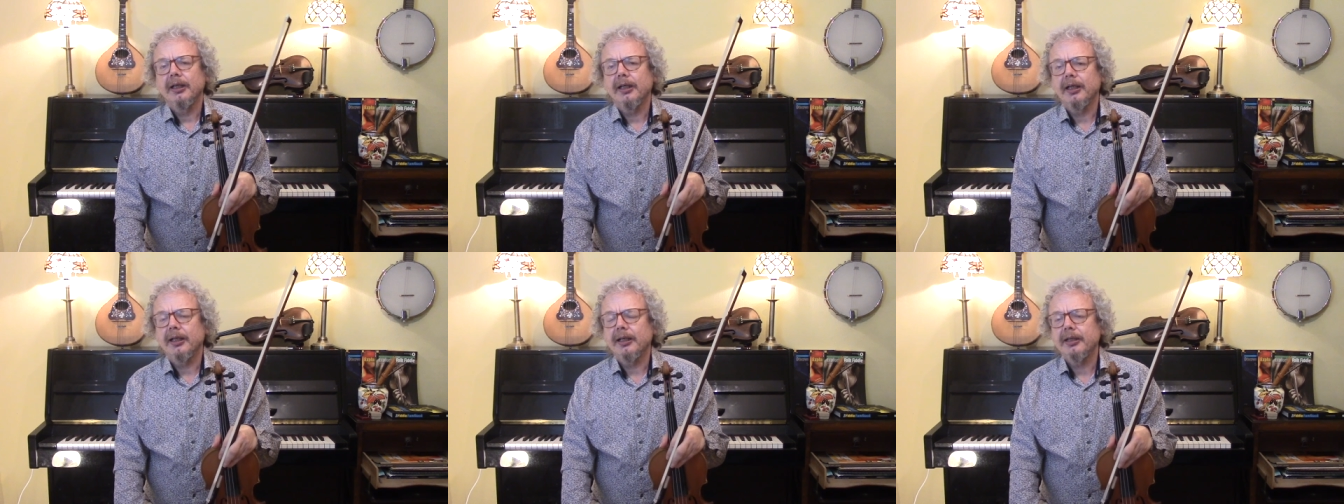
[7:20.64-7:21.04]

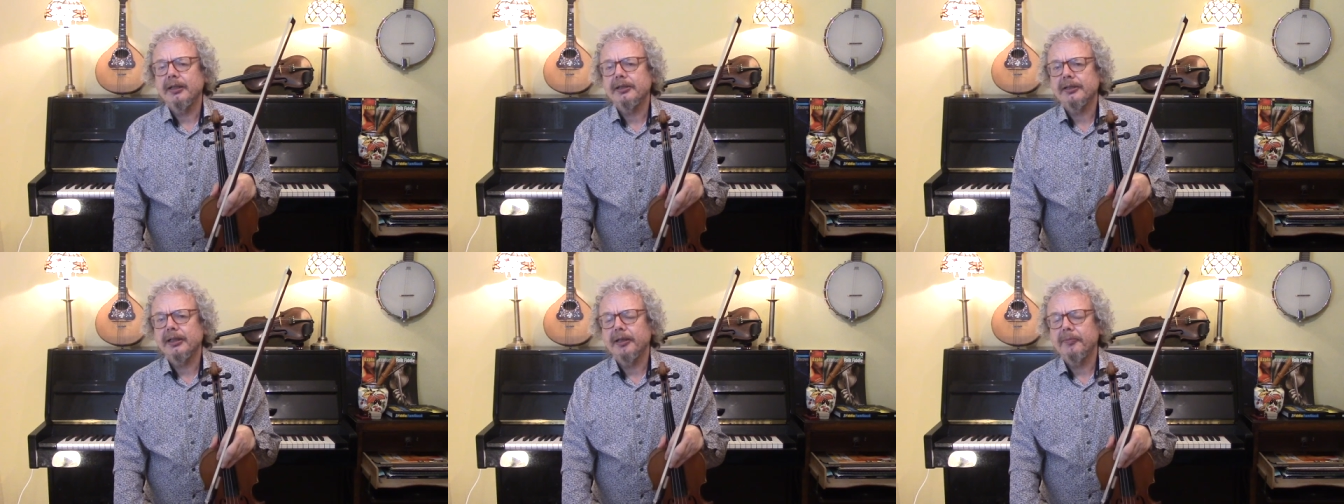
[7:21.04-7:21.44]

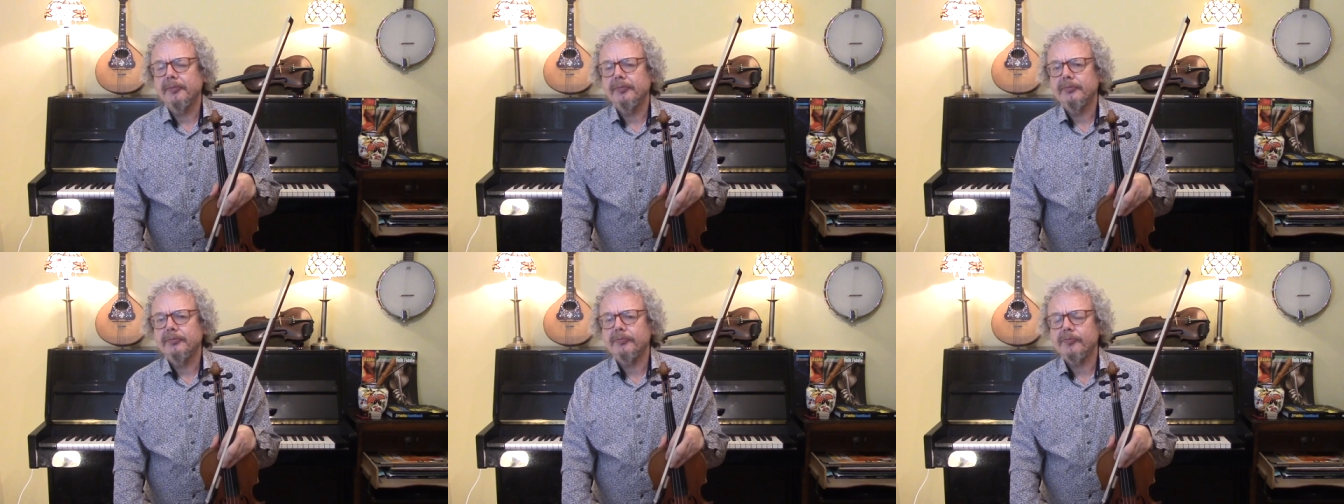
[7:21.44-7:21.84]
and
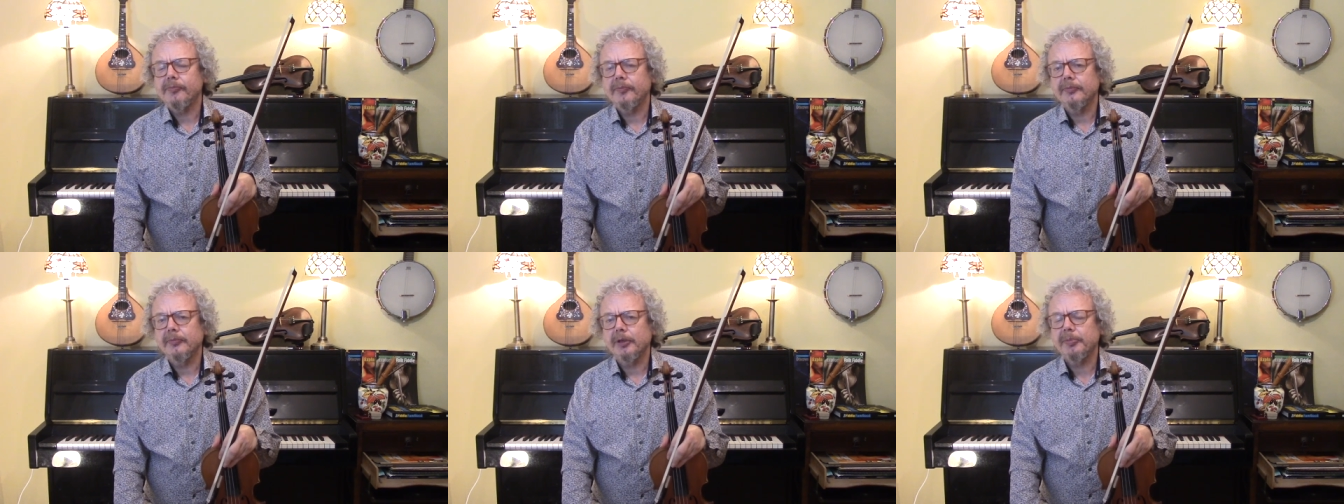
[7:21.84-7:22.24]
um,
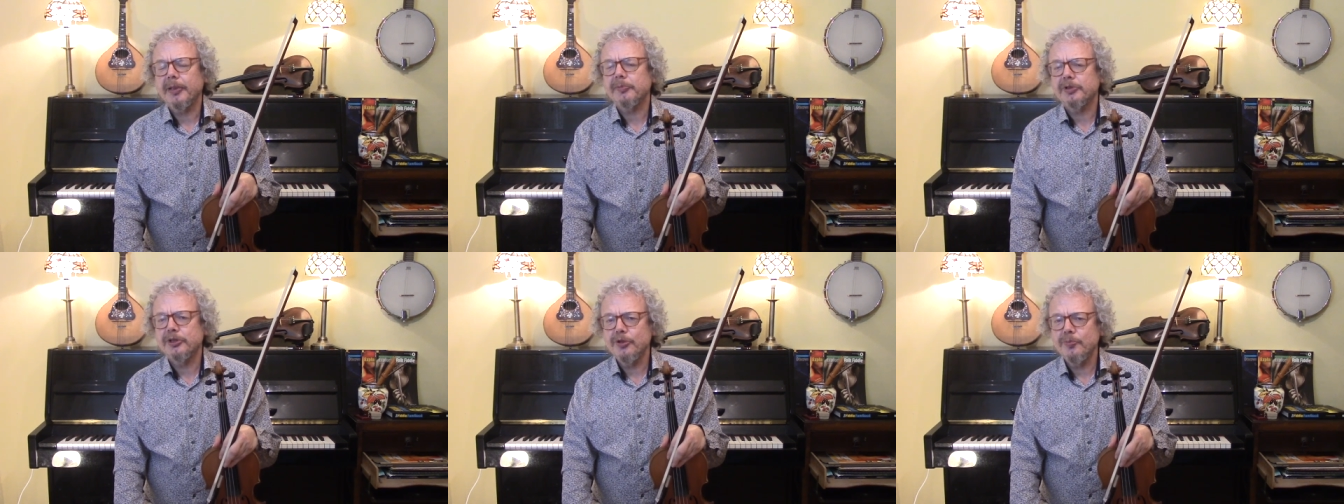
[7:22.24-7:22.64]

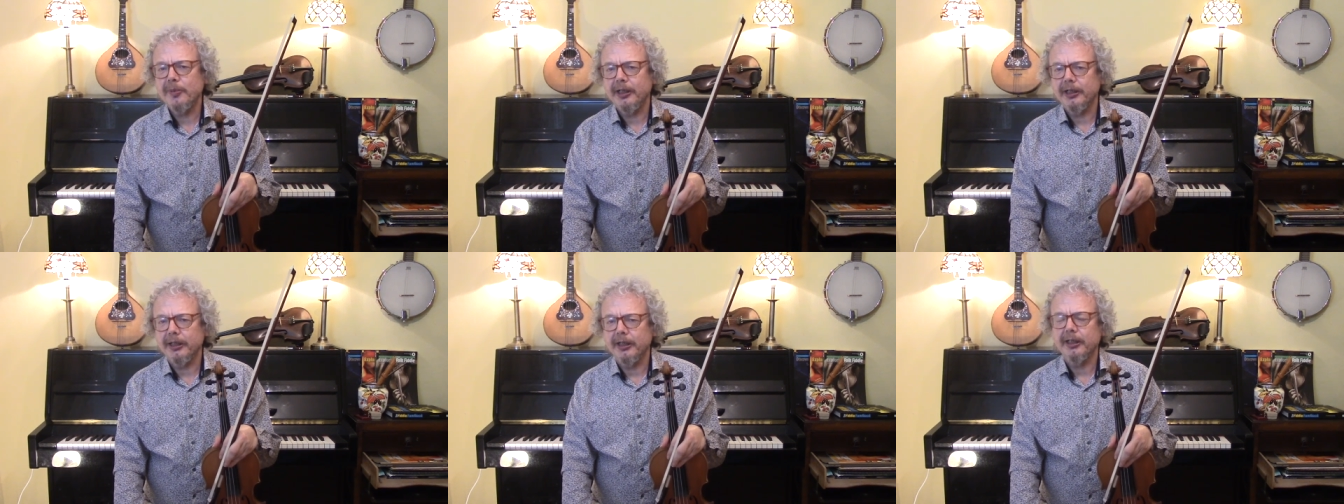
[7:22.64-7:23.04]
perhaps too
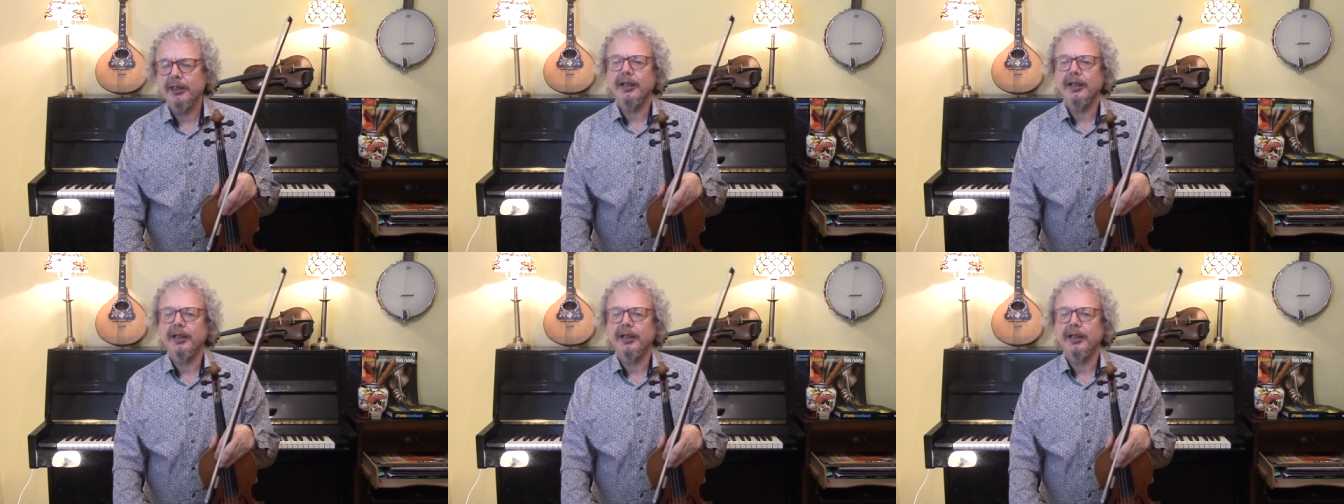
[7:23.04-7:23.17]
many.